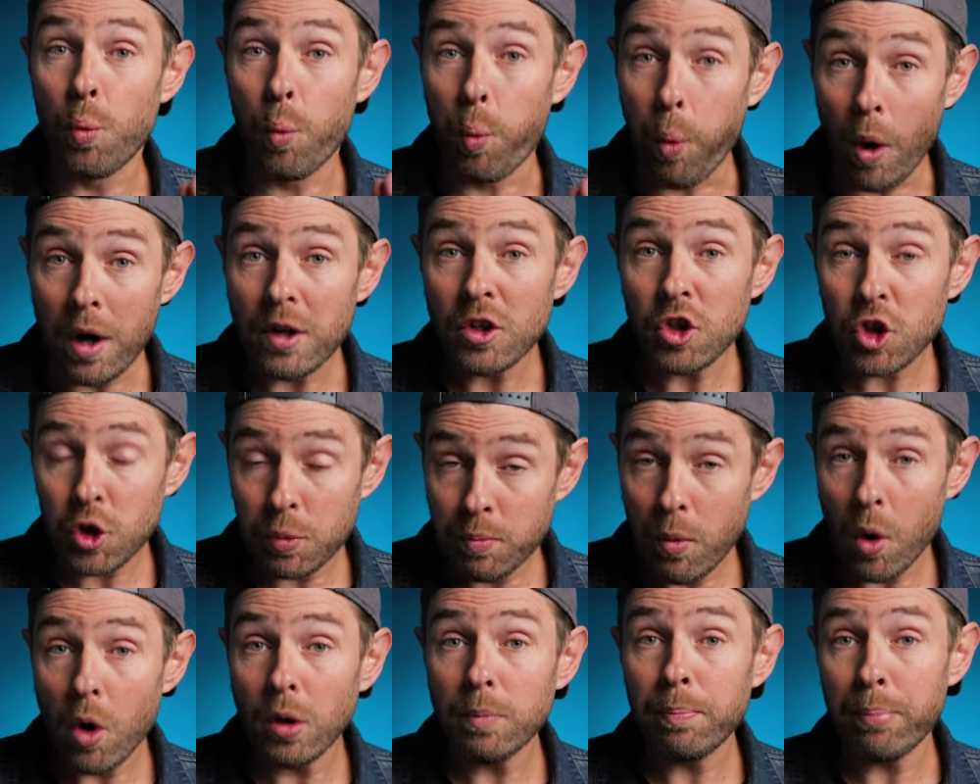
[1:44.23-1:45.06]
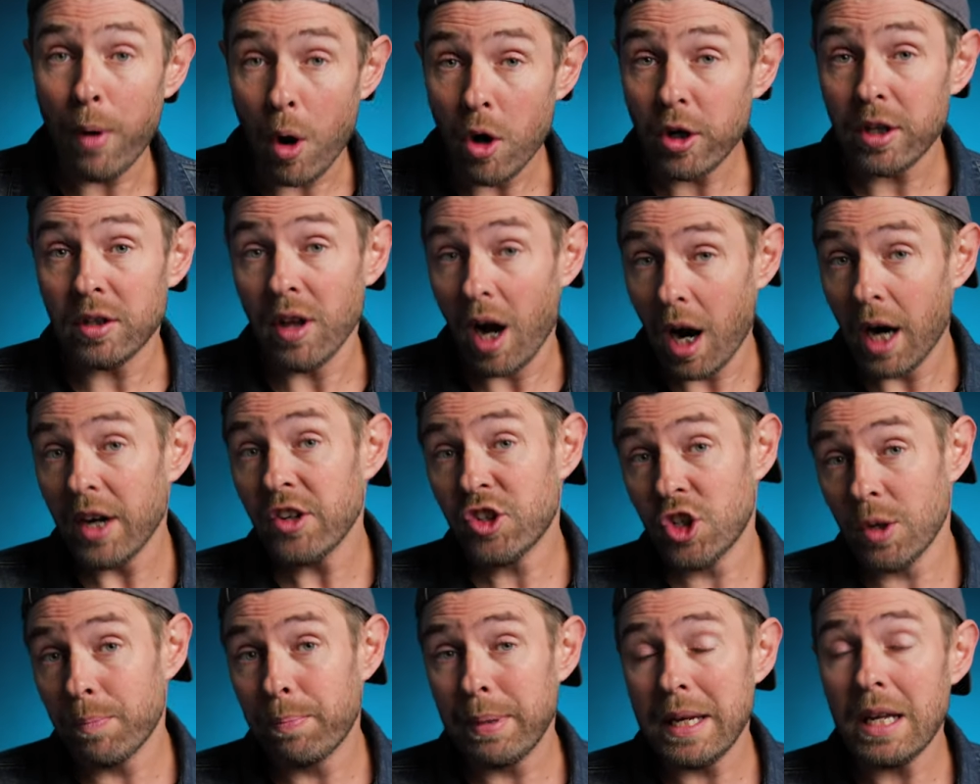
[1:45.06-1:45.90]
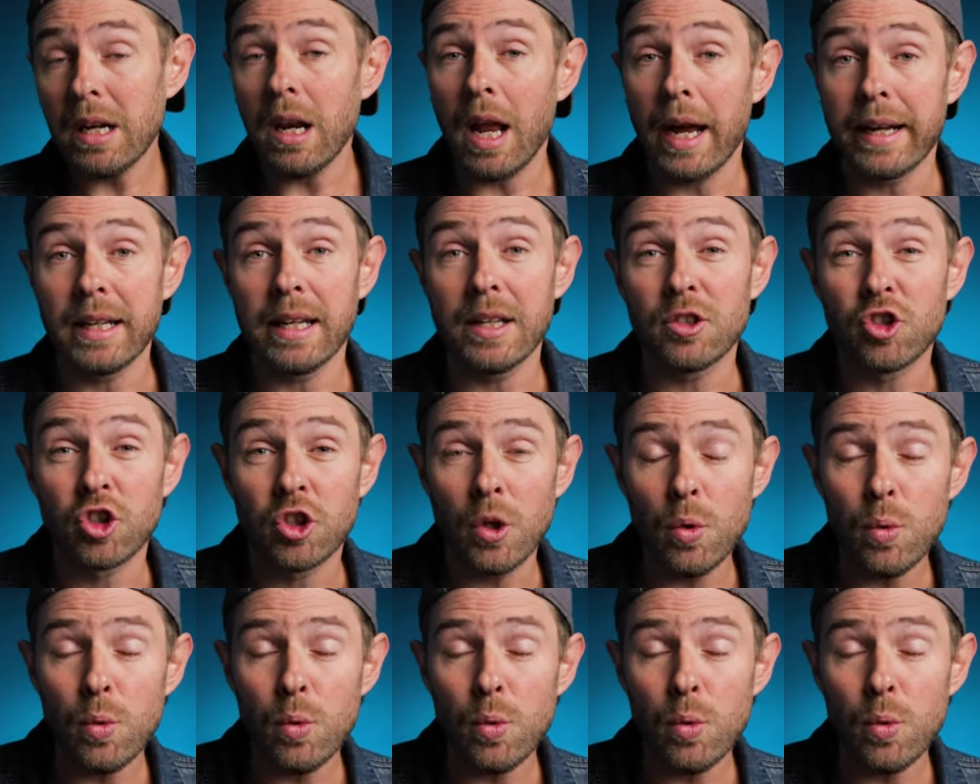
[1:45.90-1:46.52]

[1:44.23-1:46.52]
one small pocket RGB light is